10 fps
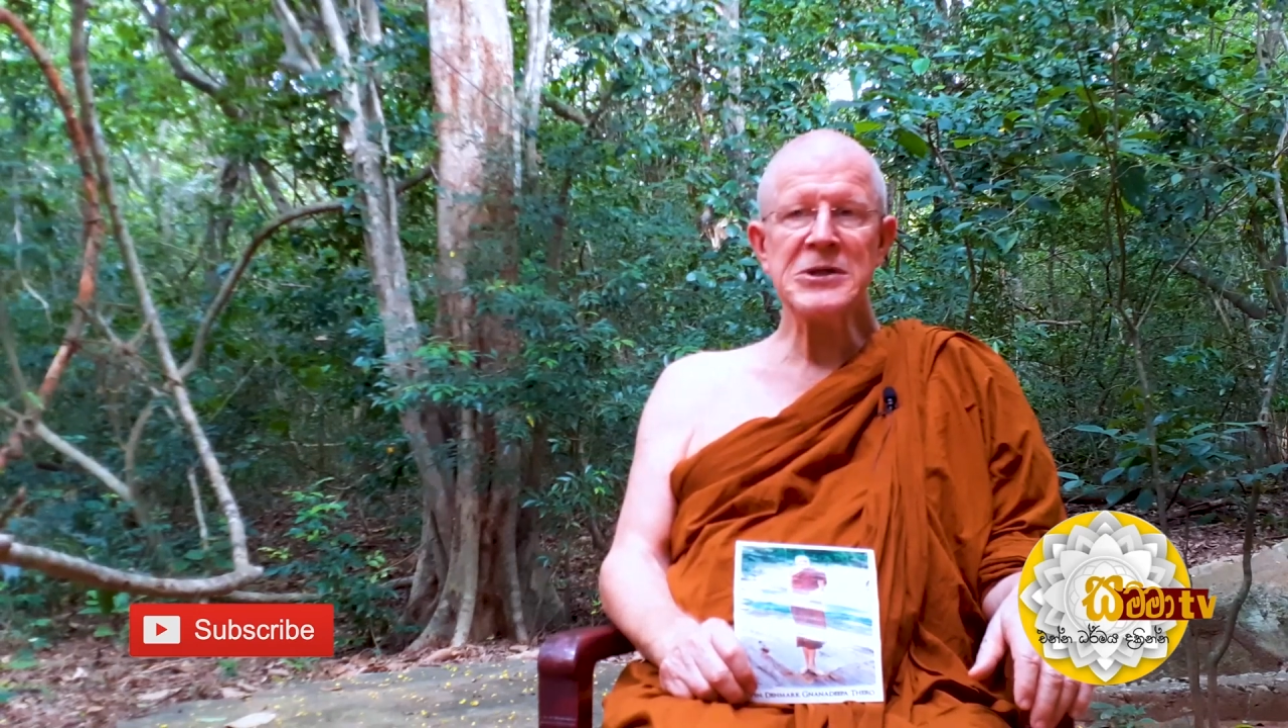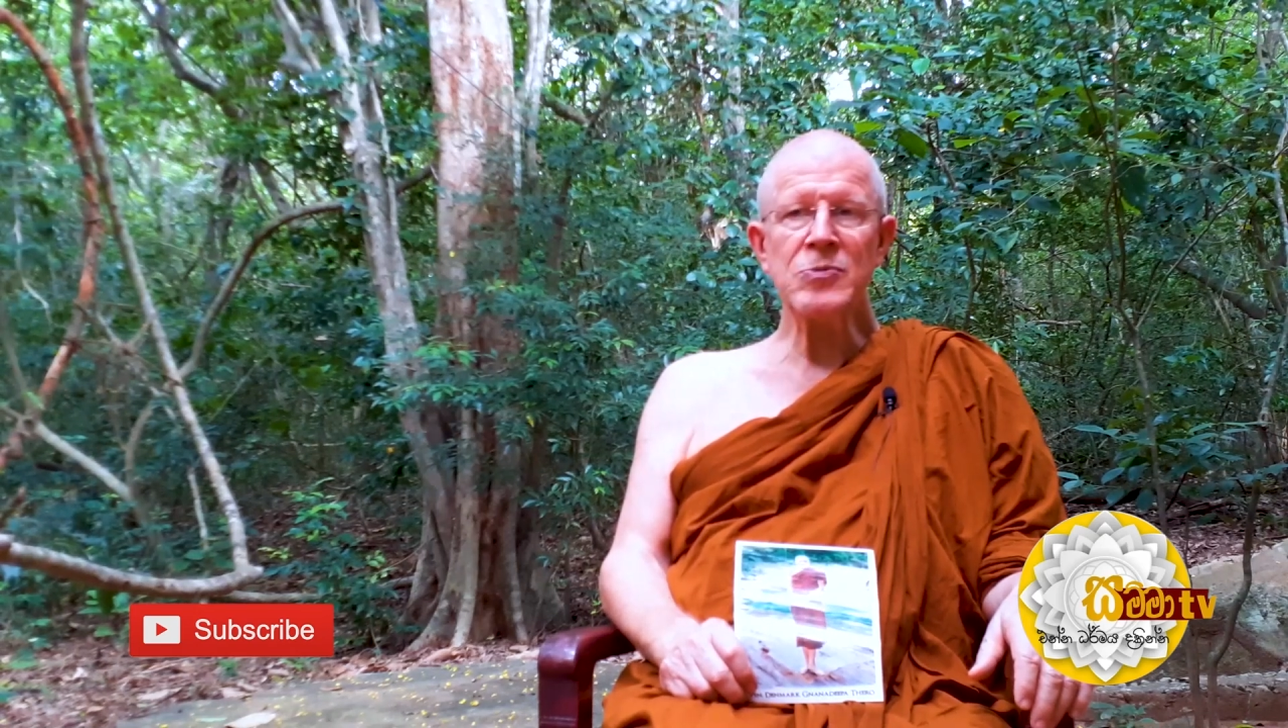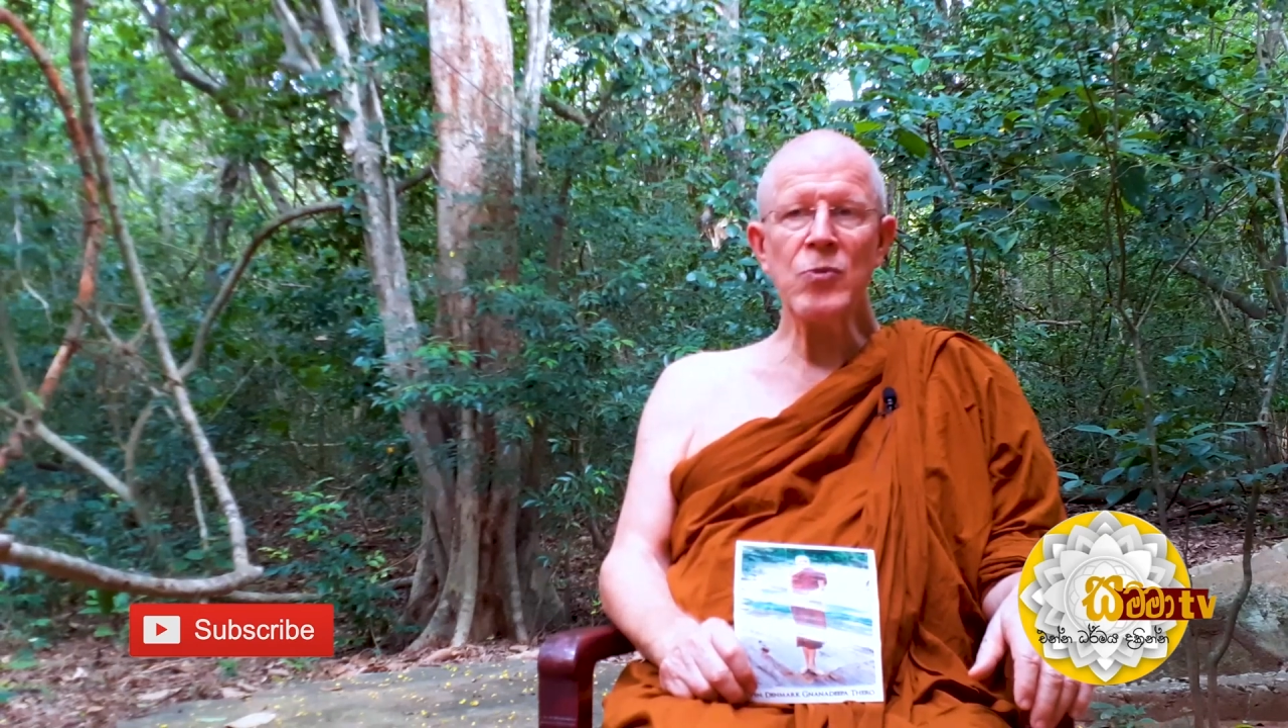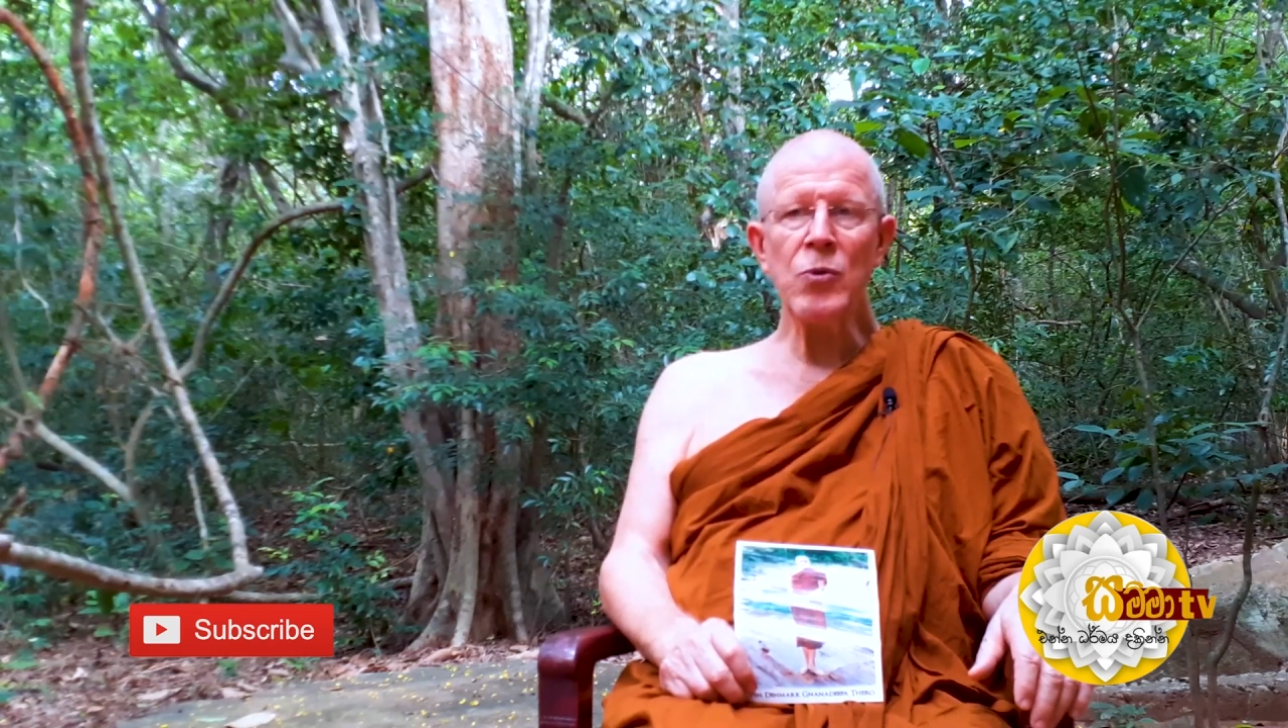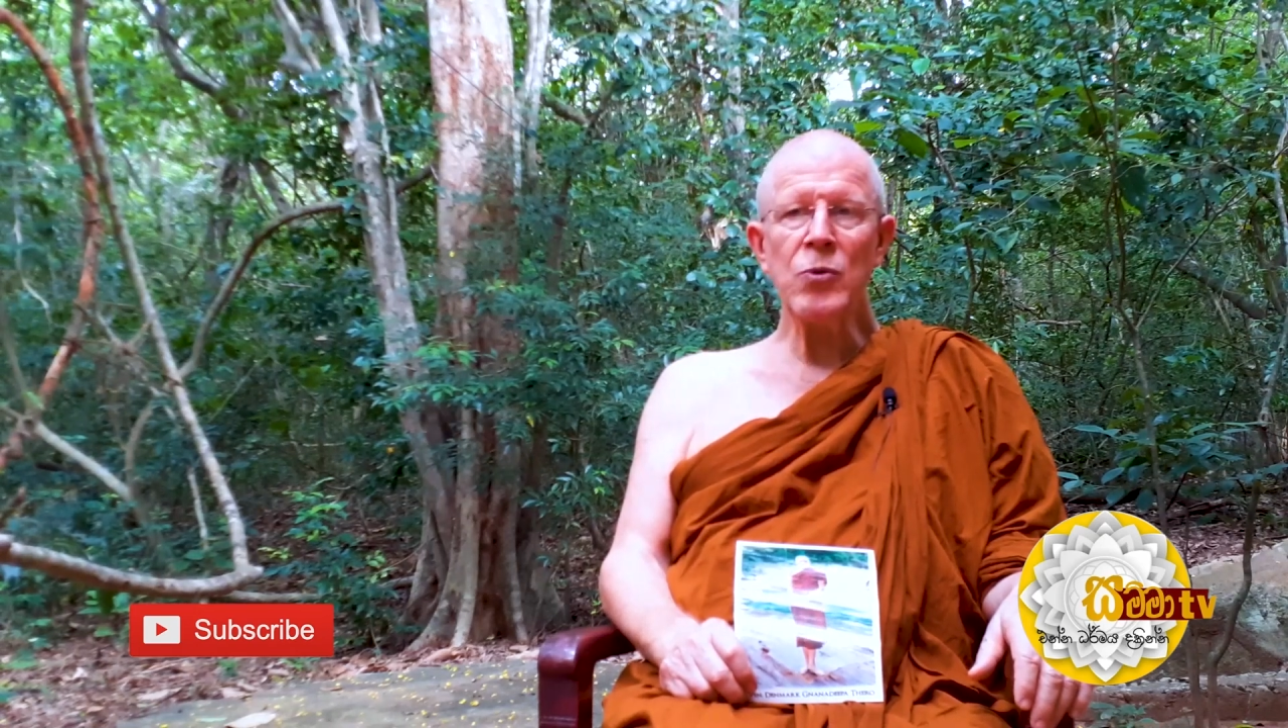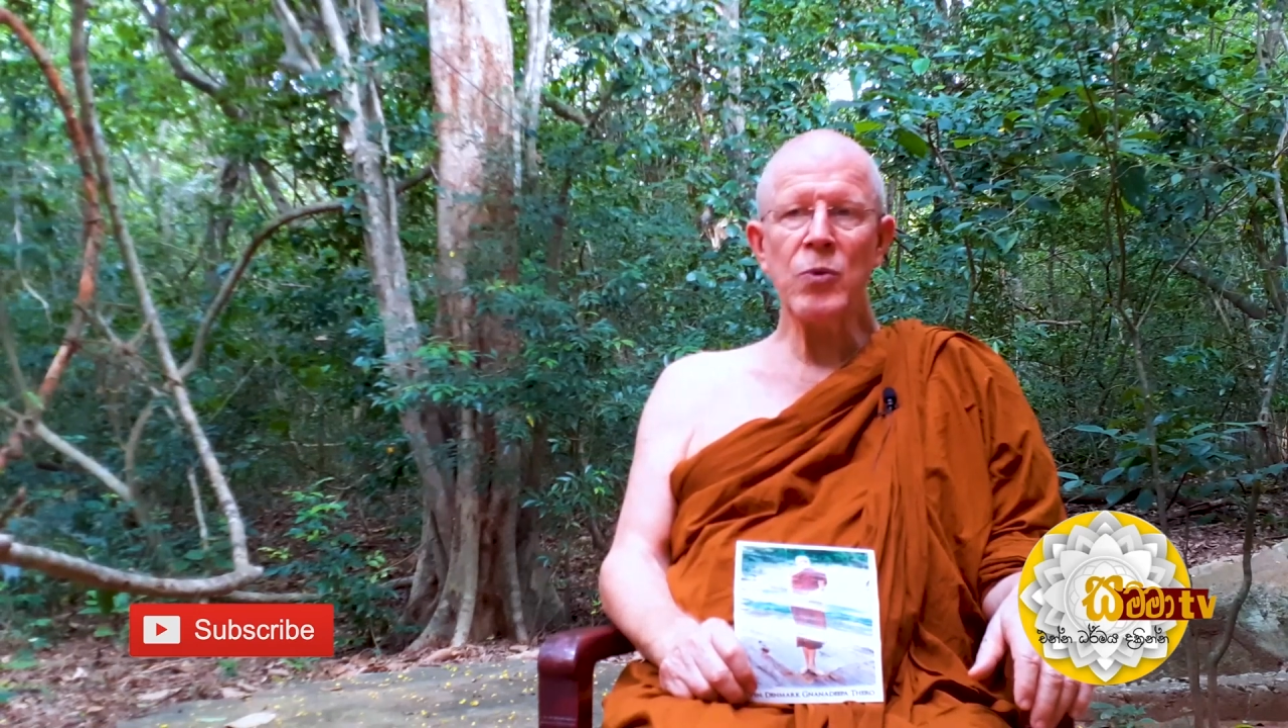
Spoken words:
small